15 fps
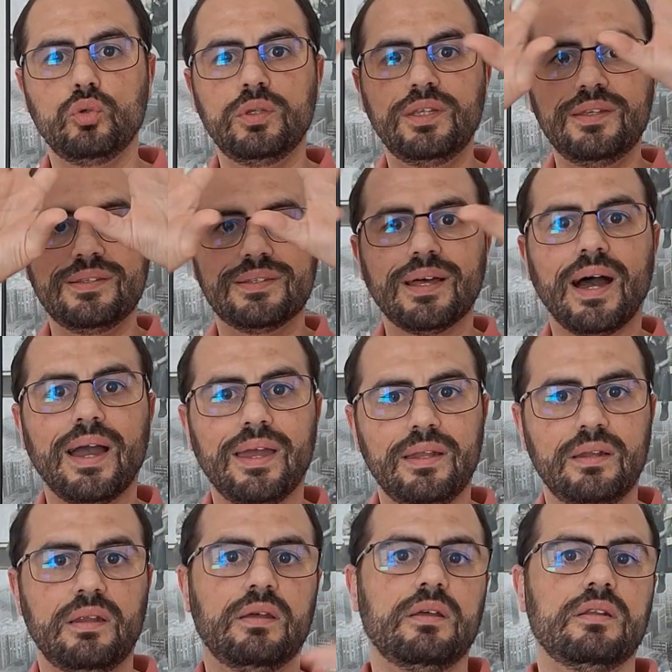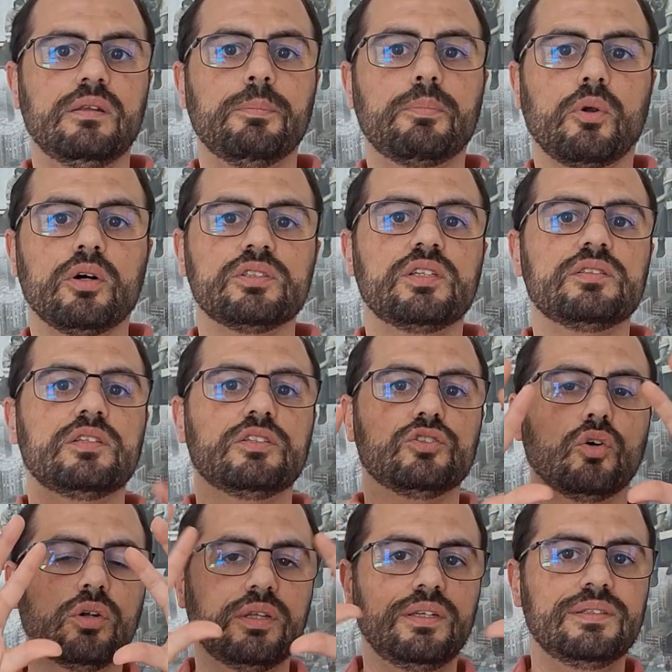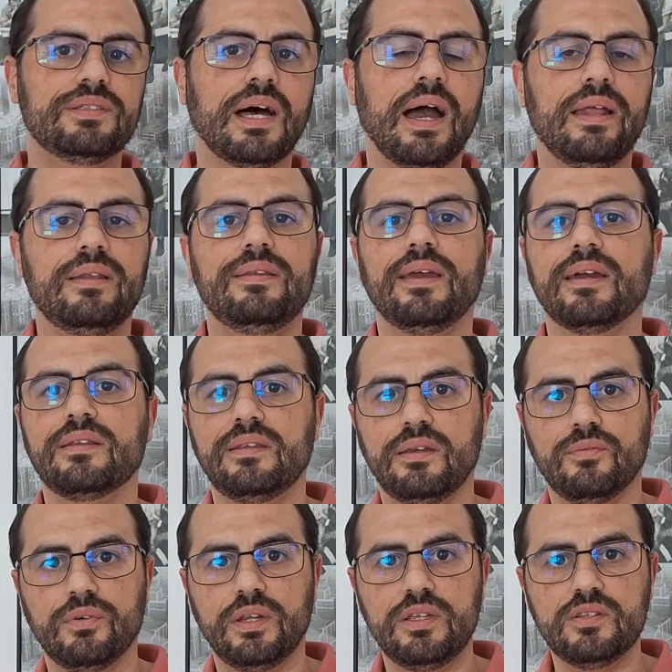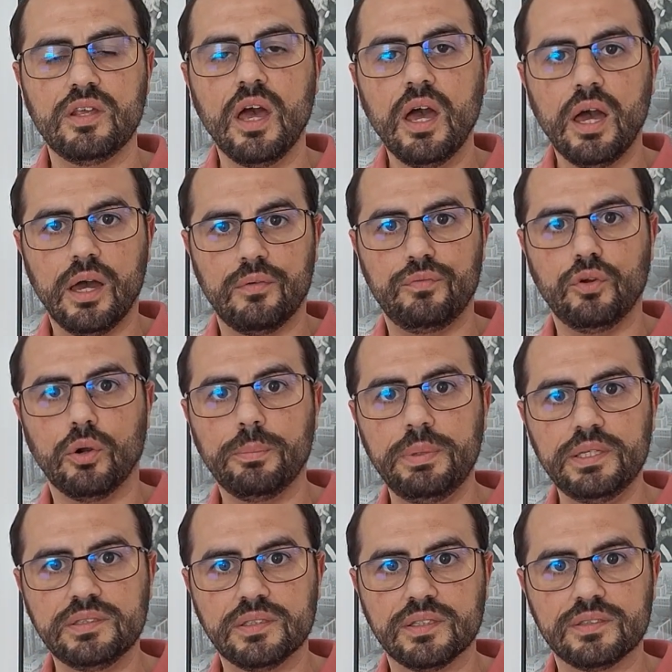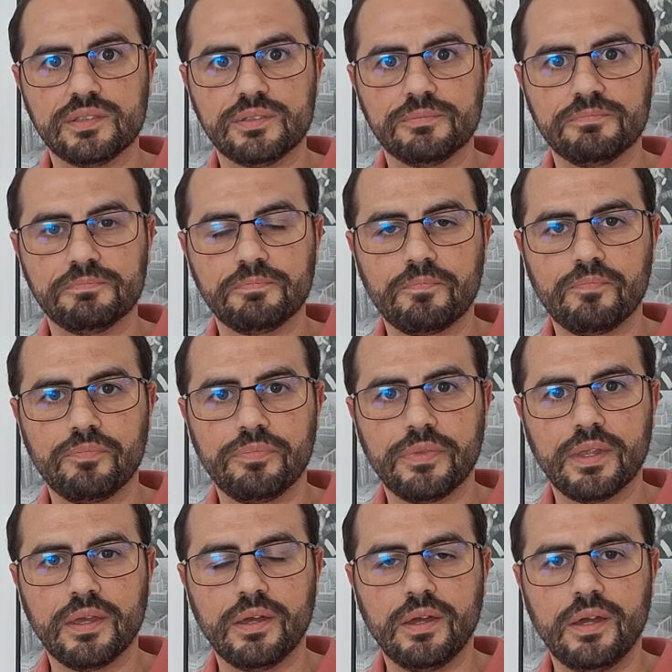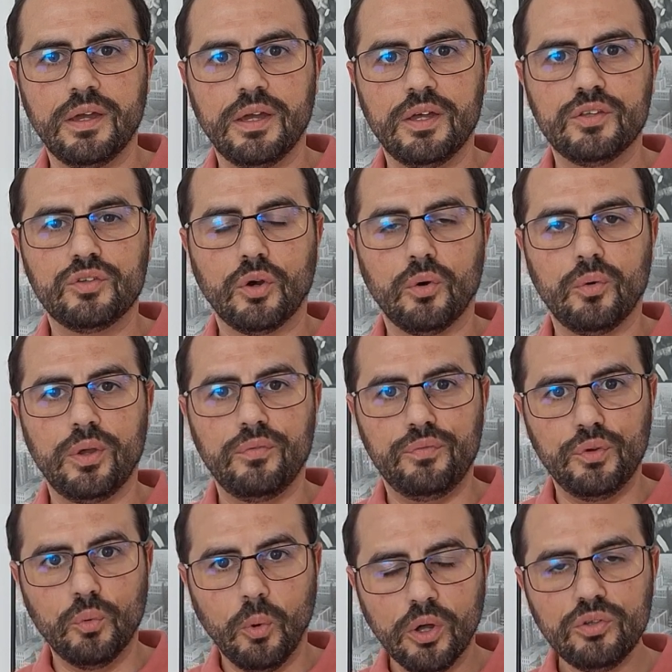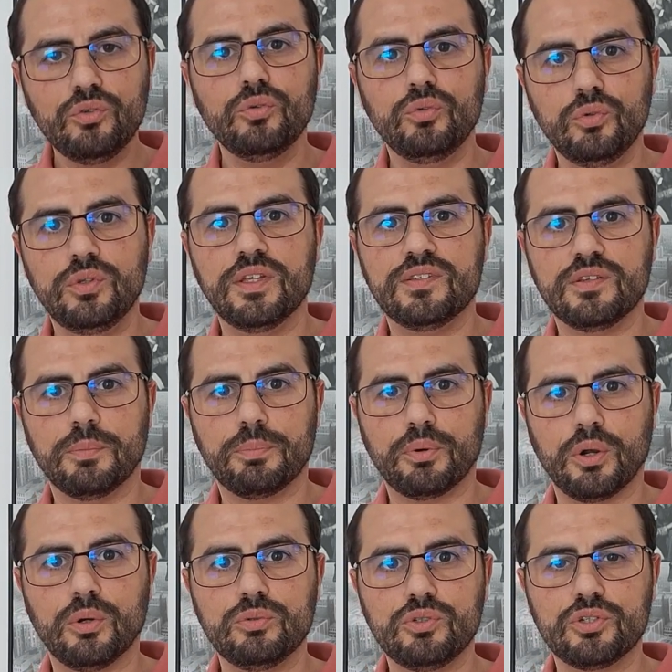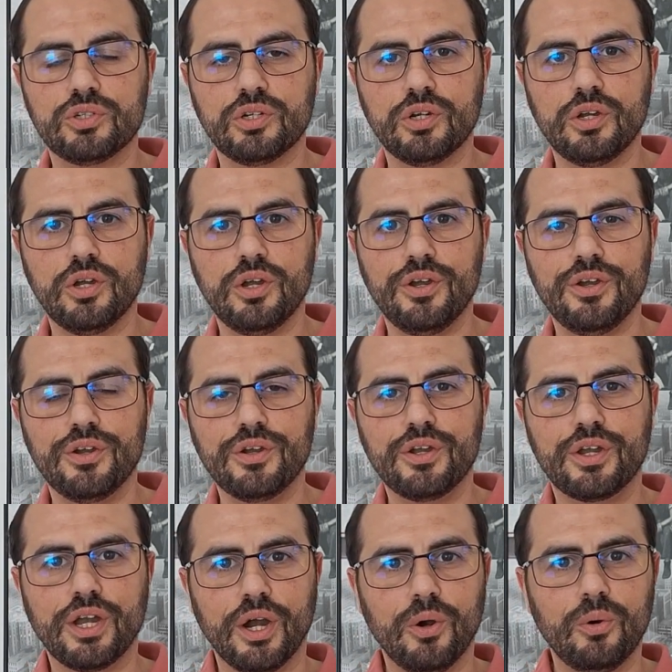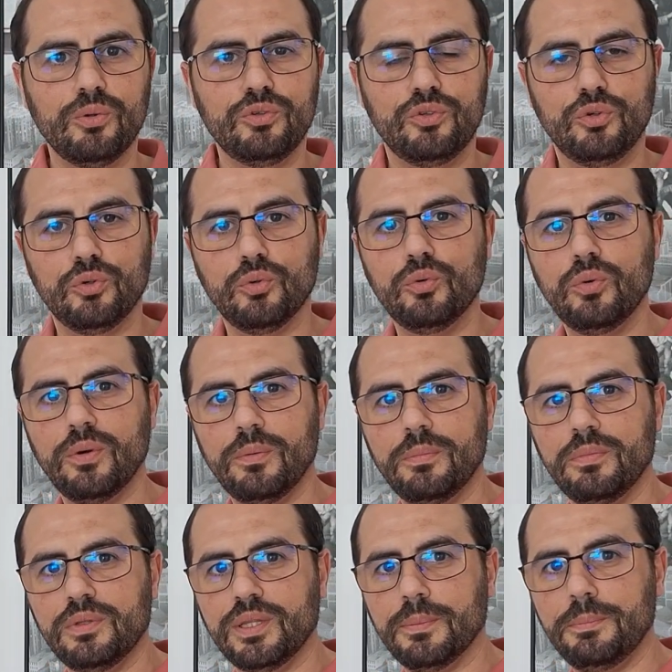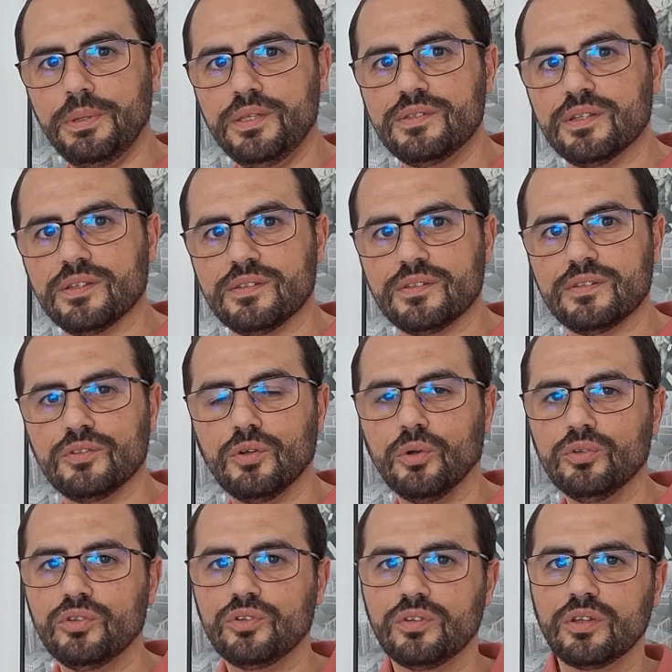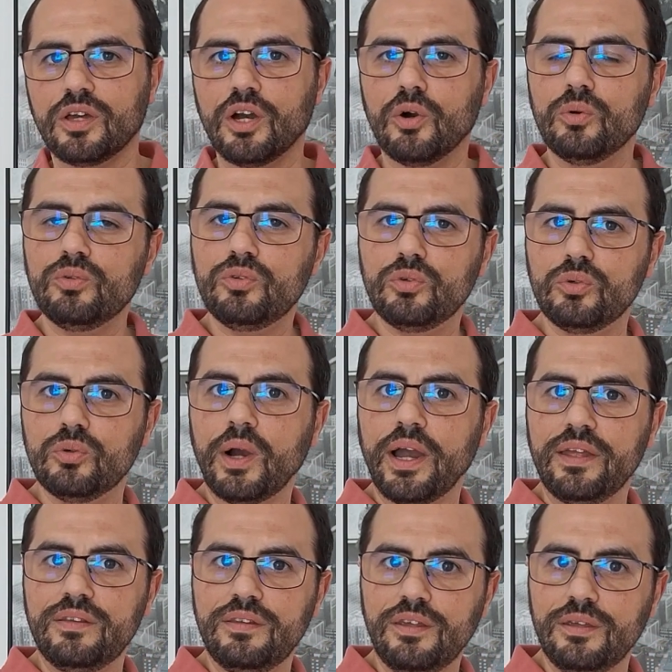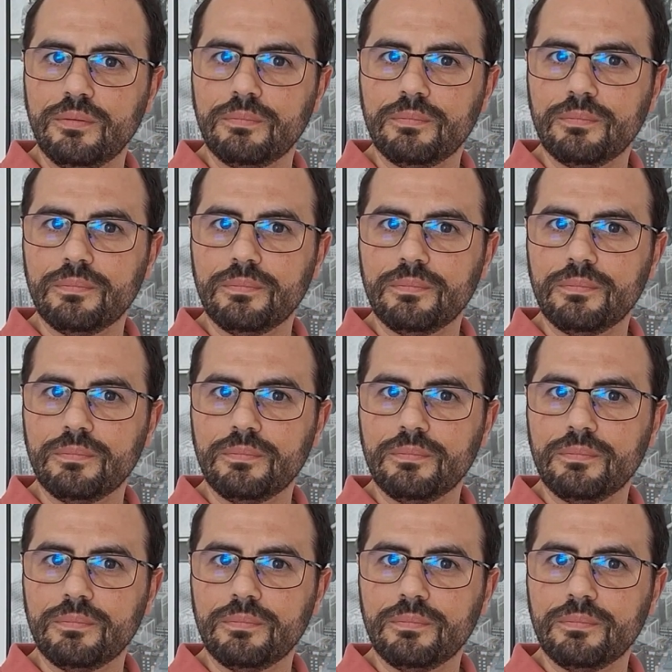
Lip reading: to design the processes or design the activities of your business. So if you want to do this approach, go to the business. Don't go to IT.